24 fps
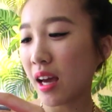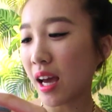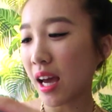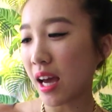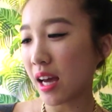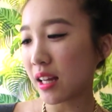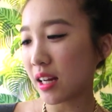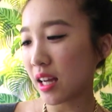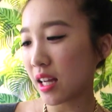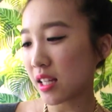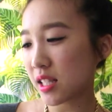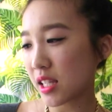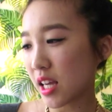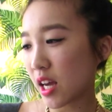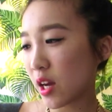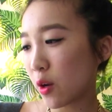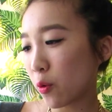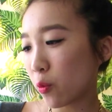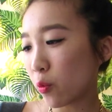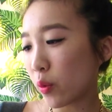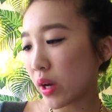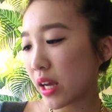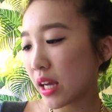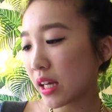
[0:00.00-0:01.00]
And it's a
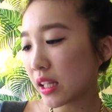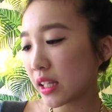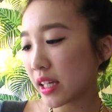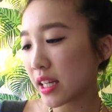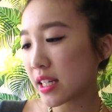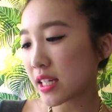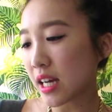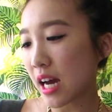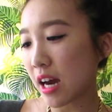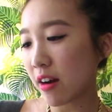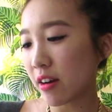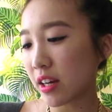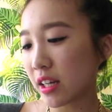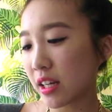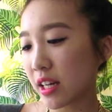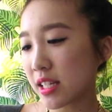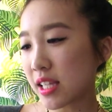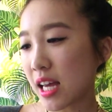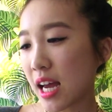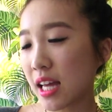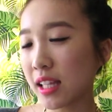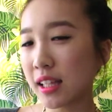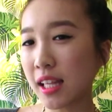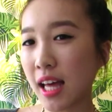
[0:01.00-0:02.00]
weekly diary
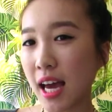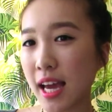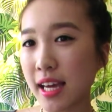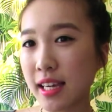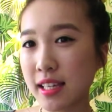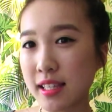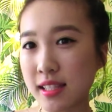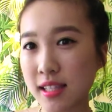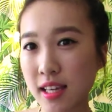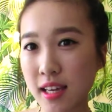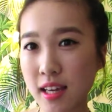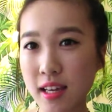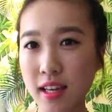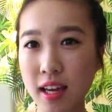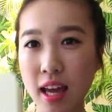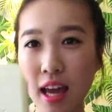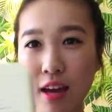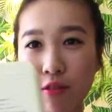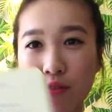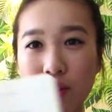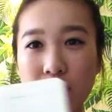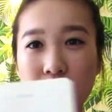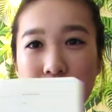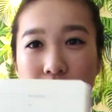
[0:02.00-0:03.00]
because I like seeing
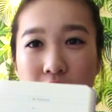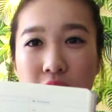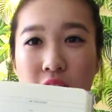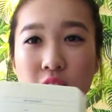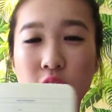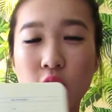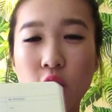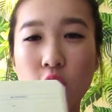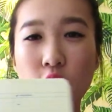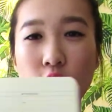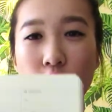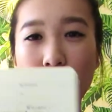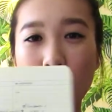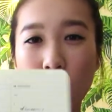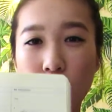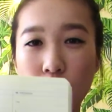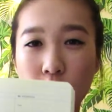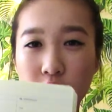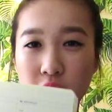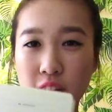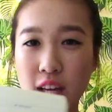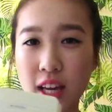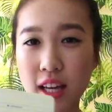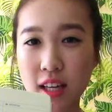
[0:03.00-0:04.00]
everything
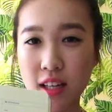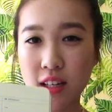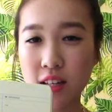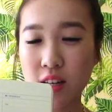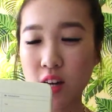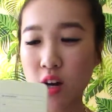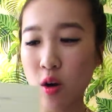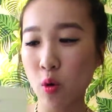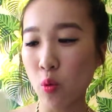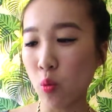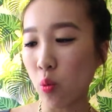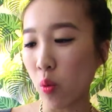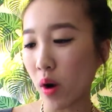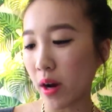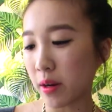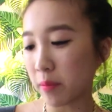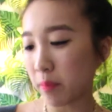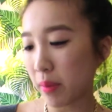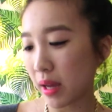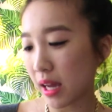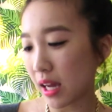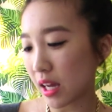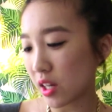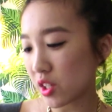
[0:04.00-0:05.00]
on like
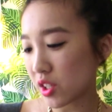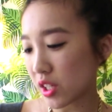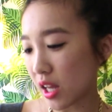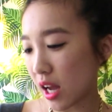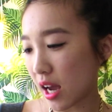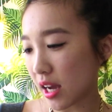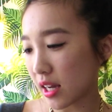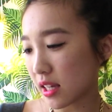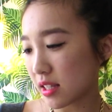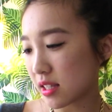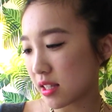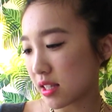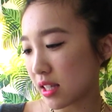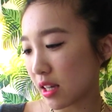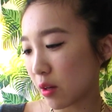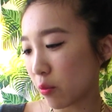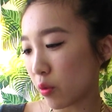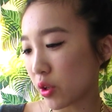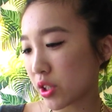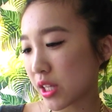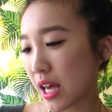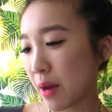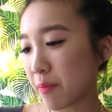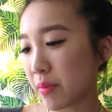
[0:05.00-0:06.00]
one page that I can see
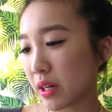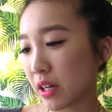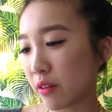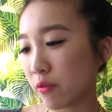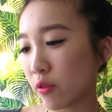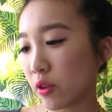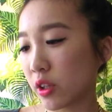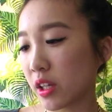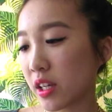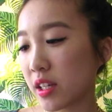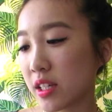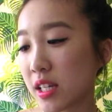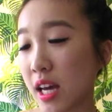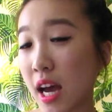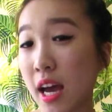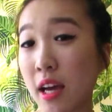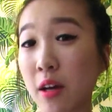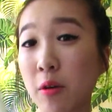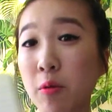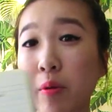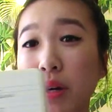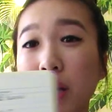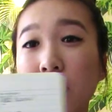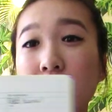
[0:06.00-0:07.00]
what's happening for the
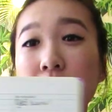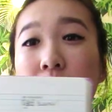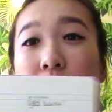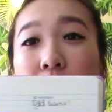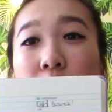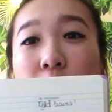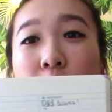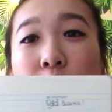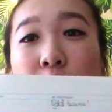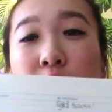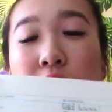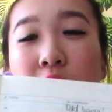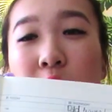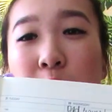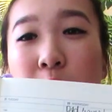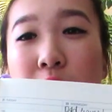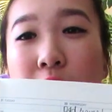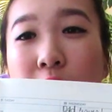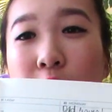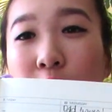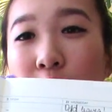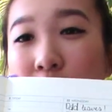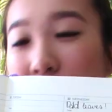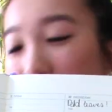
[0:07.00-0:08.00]
entire week. So that's
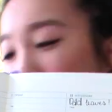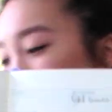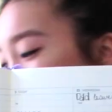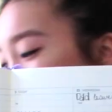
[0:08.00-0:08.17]
what it looks